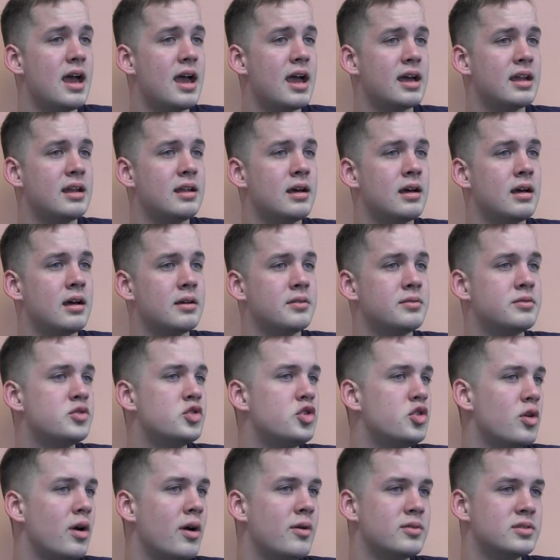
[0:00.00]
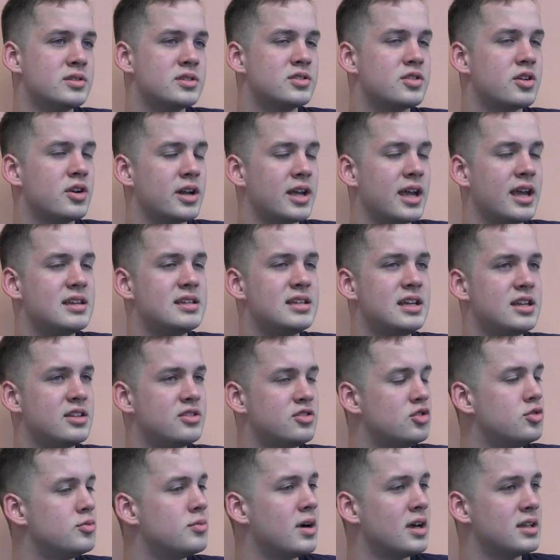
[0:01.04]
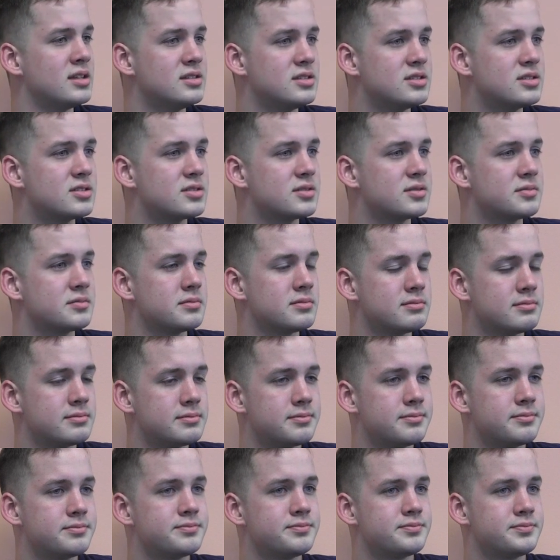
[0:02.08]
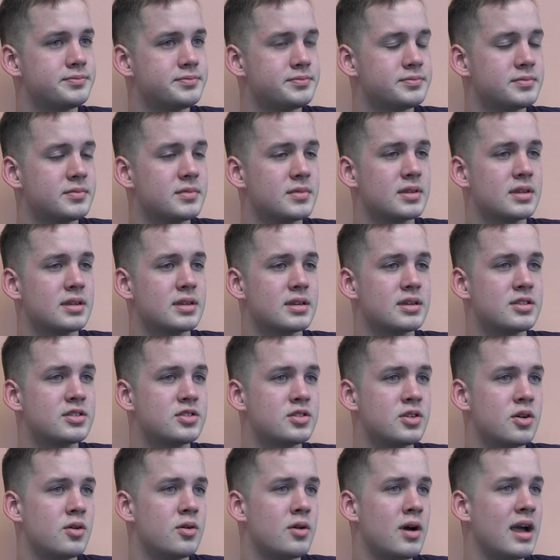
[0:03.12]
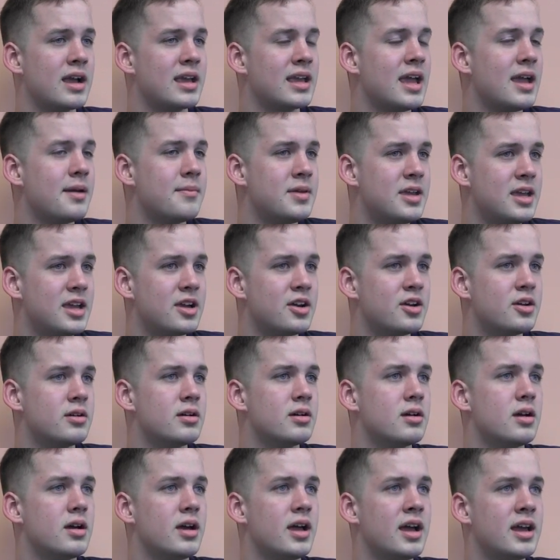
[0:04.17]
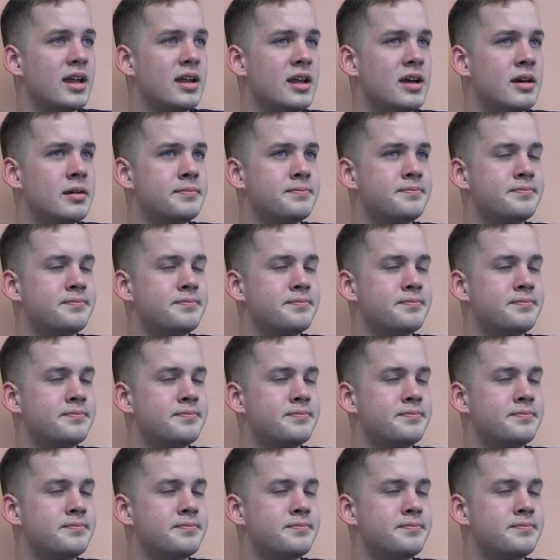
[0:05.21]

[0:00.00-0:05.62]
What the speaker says: and I was turning 18 in 2 months. So I came here, and